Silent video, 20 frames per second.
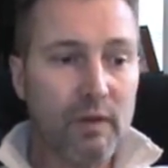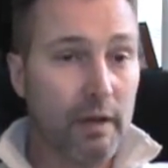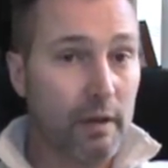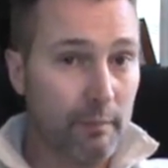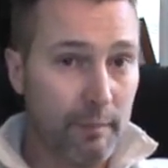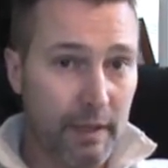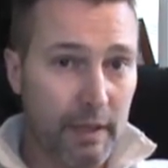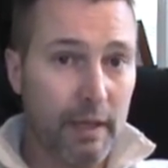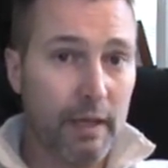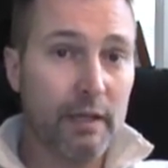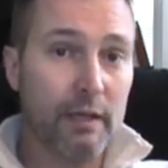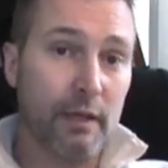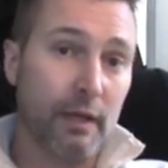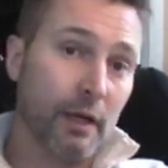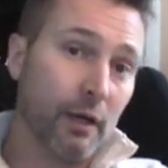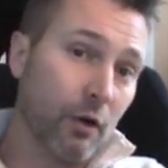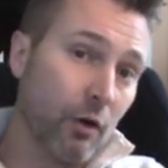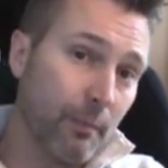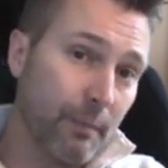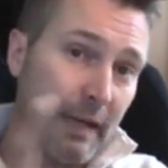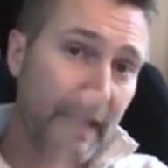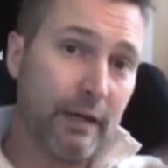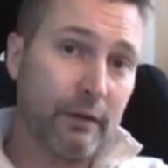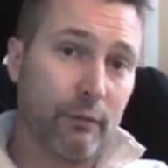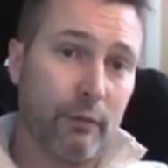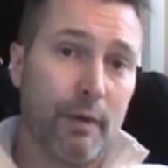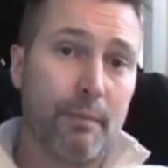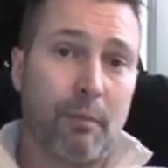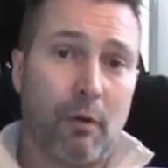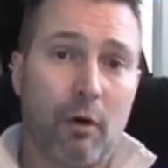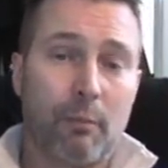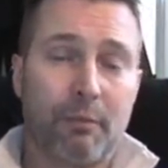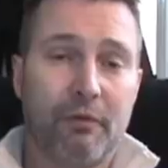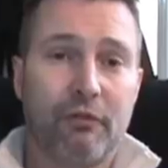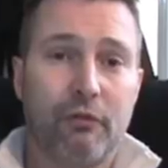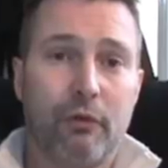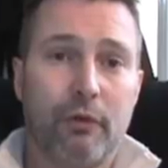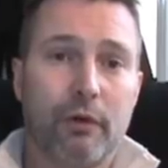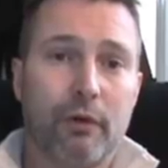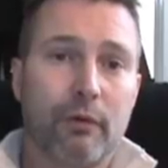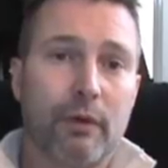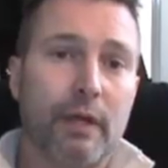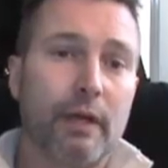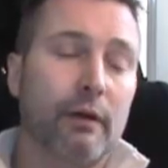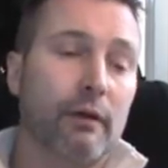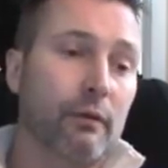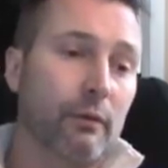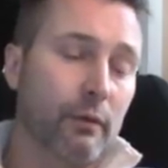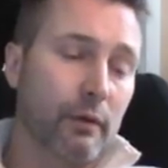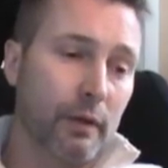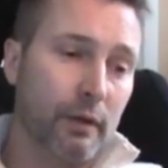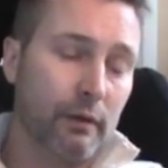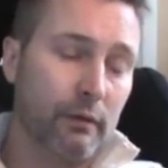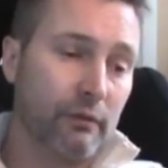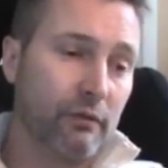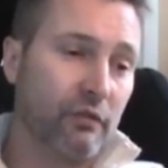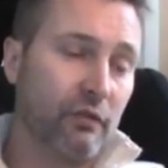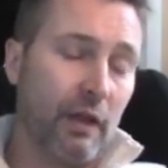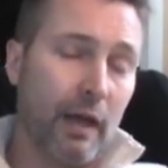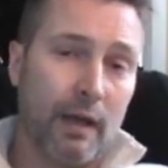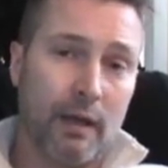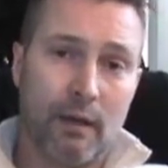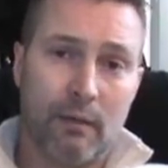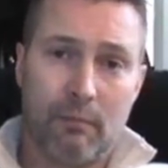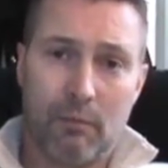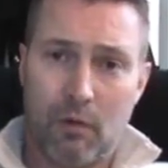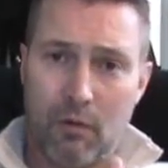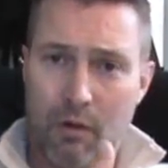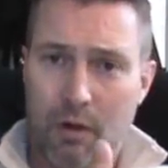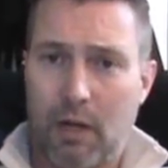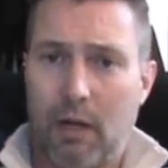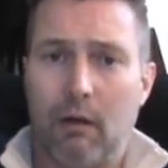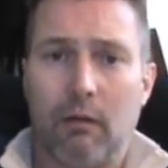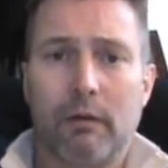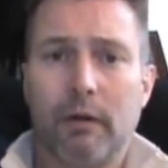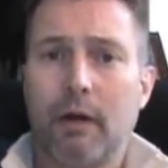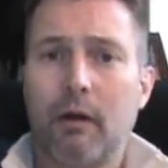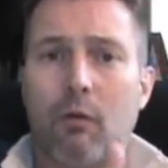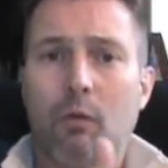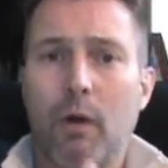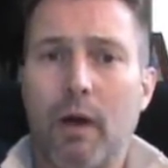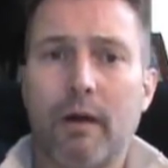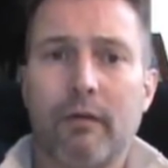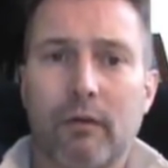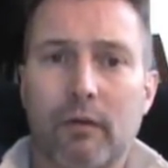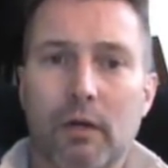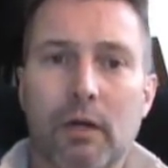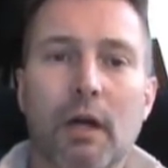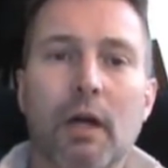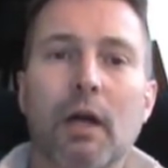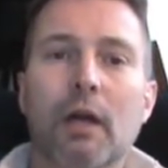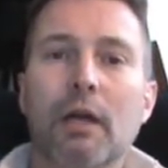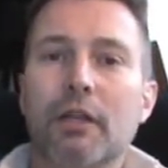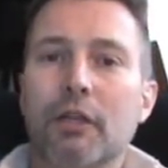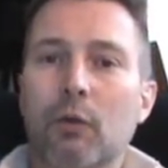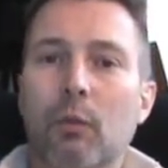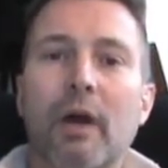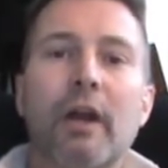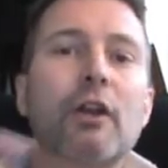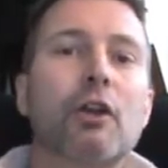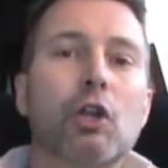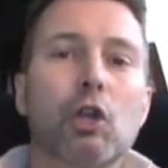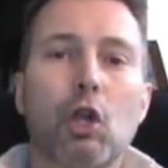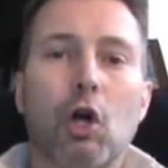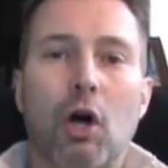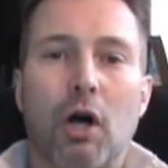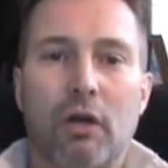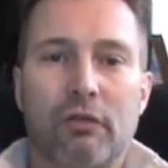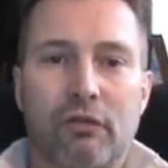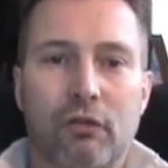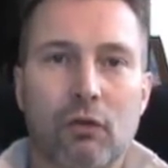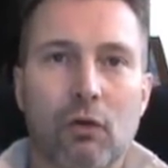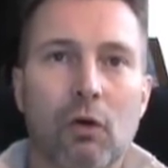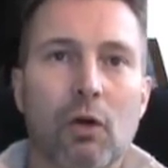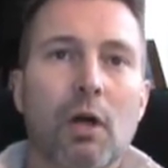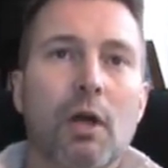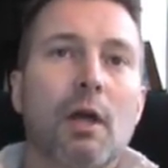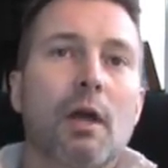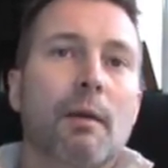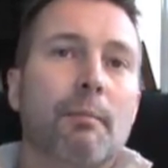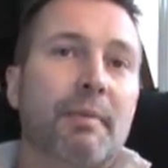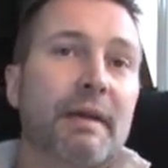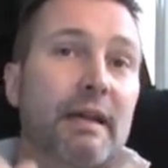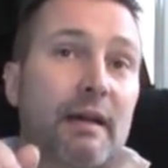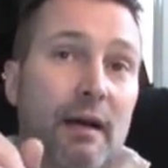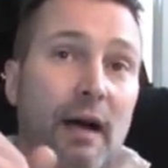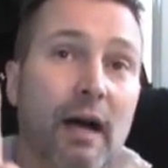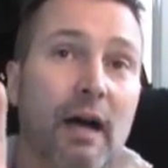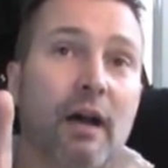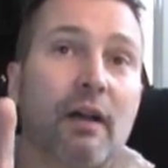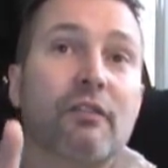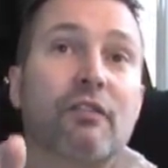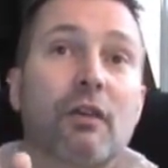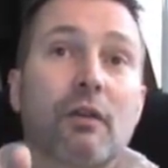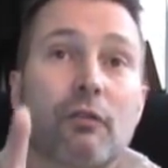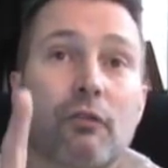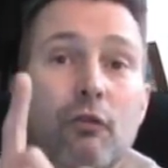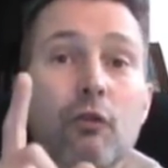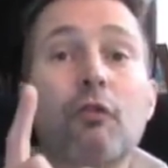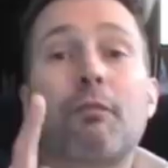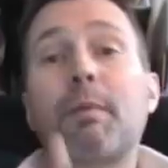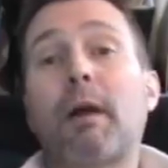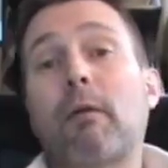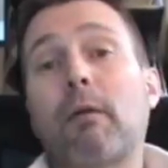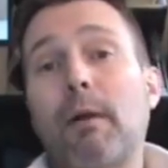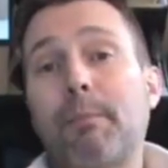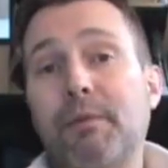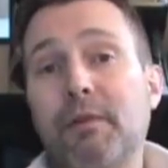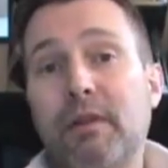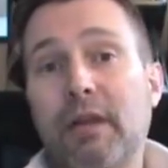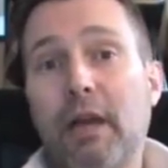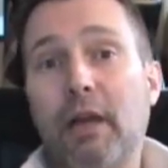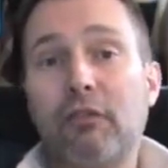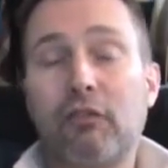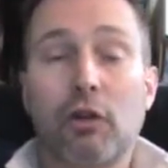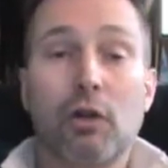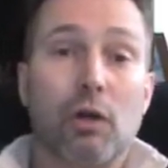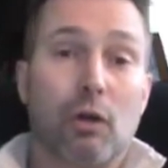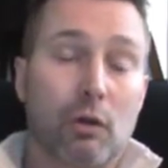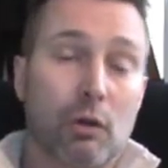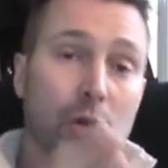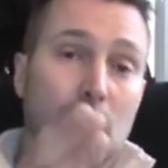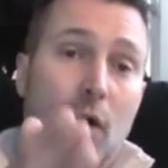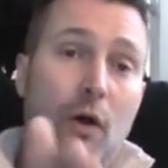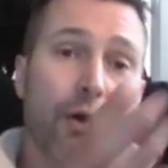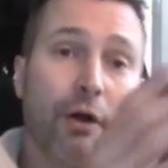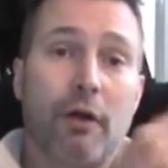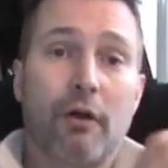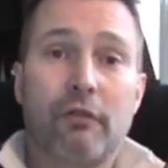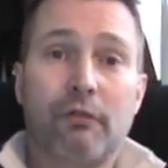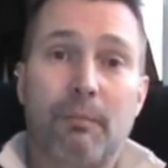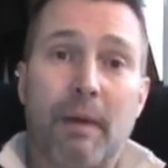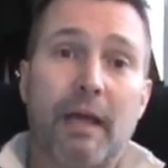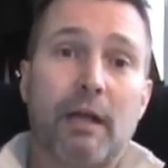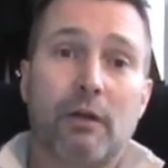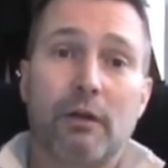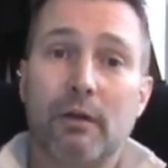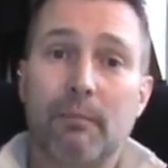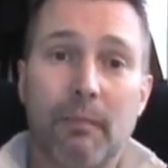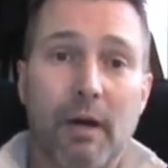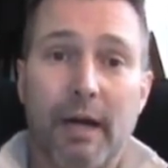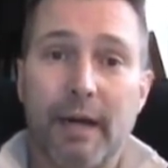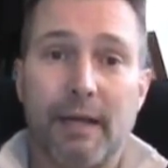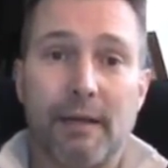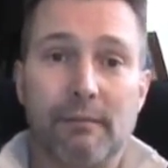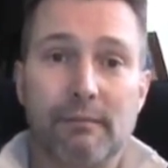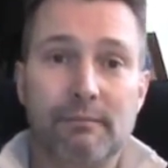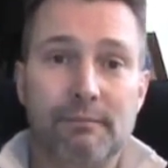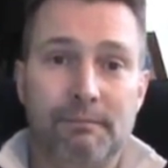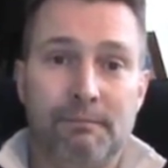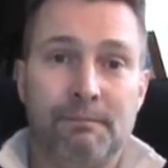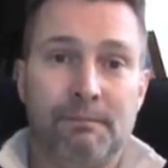And admit it, you didn't go back to repurpose your degree into a STEM or accounting or whatever. You went into law school because, truth by reputation, lawyers make good money.